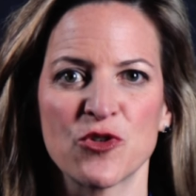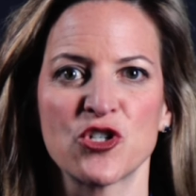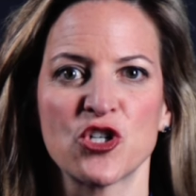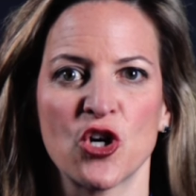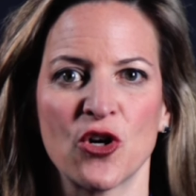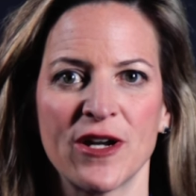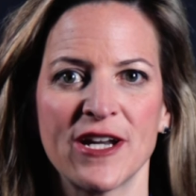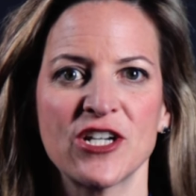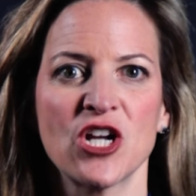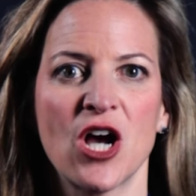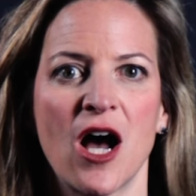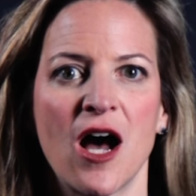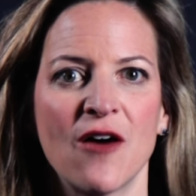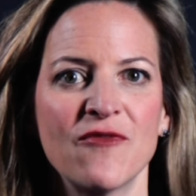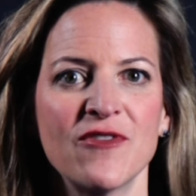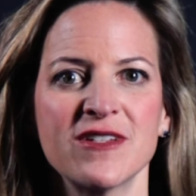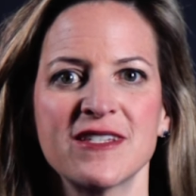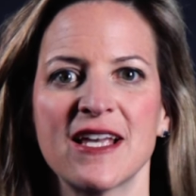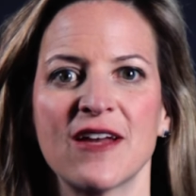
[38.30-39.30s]
returning to
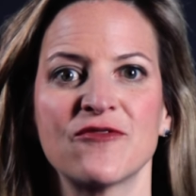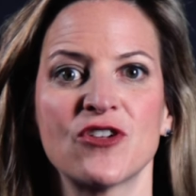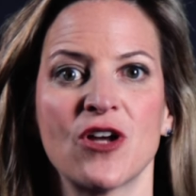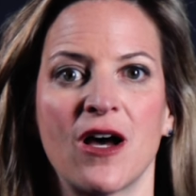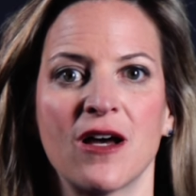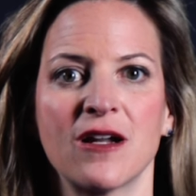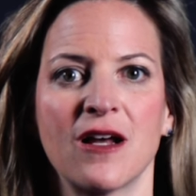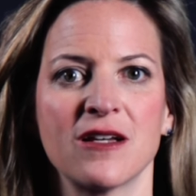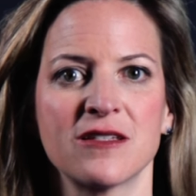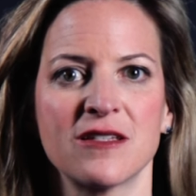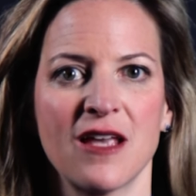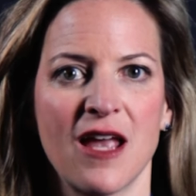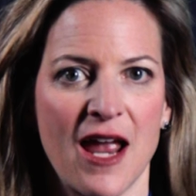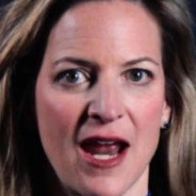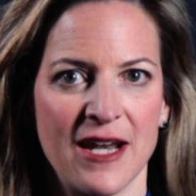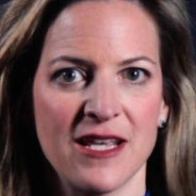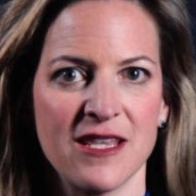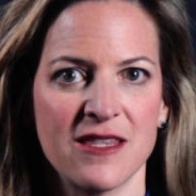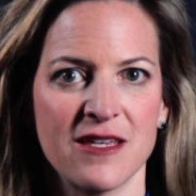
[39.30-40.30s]
office have taught us
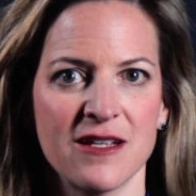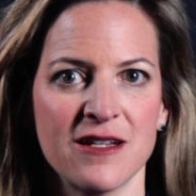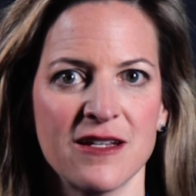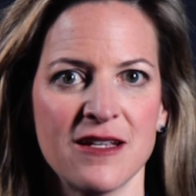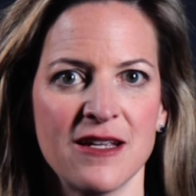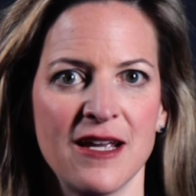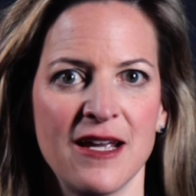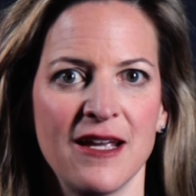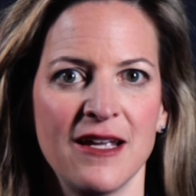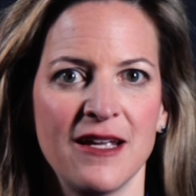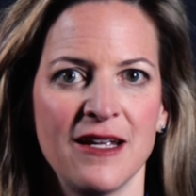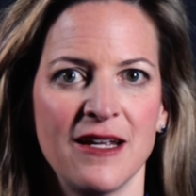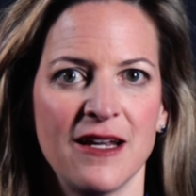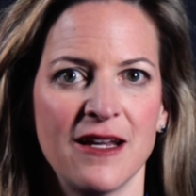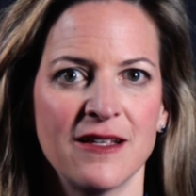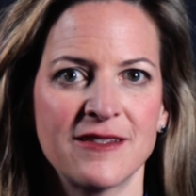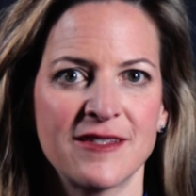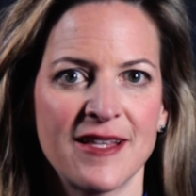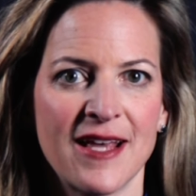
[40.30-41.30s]
anything,
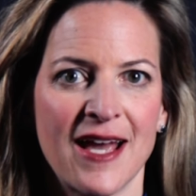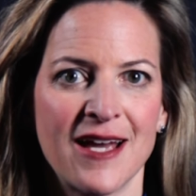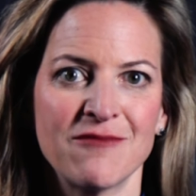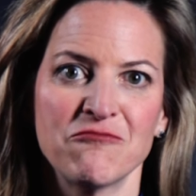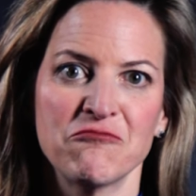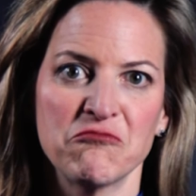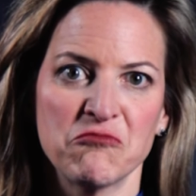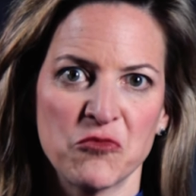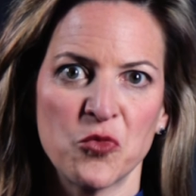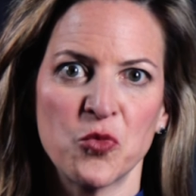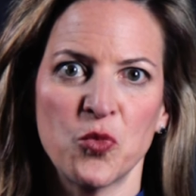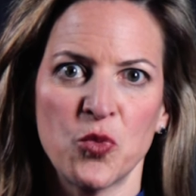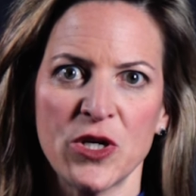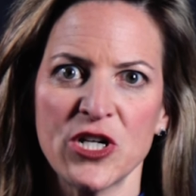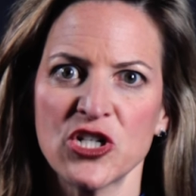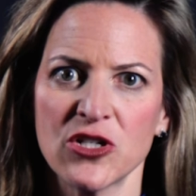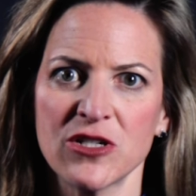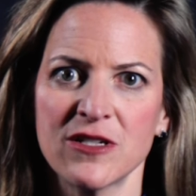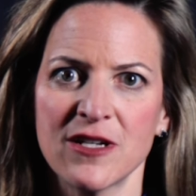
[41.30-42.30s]
it's that we
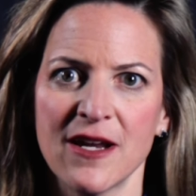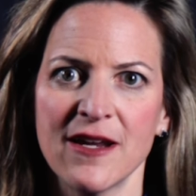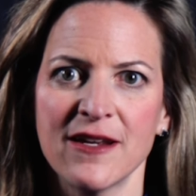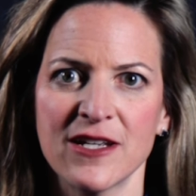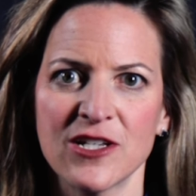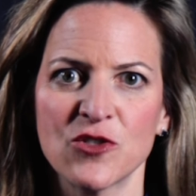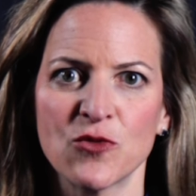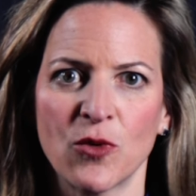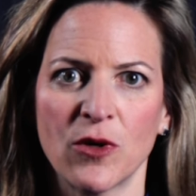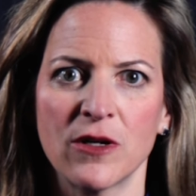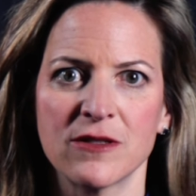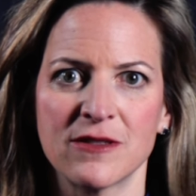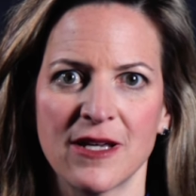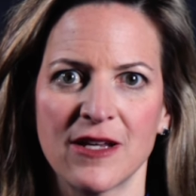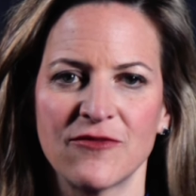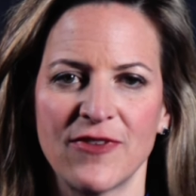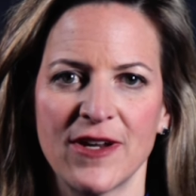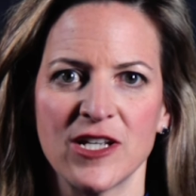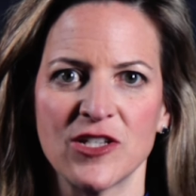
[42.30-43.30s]
should take his words
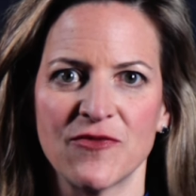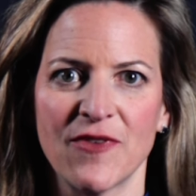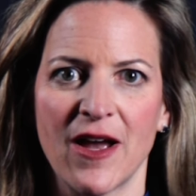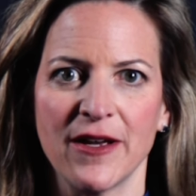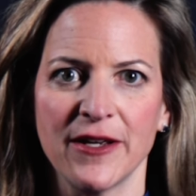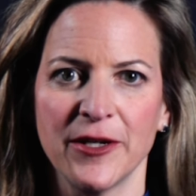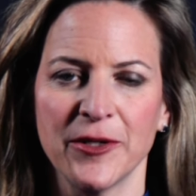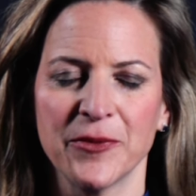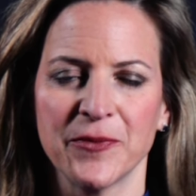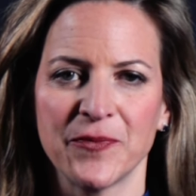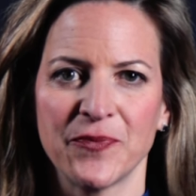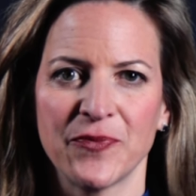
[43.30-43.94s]
at face value.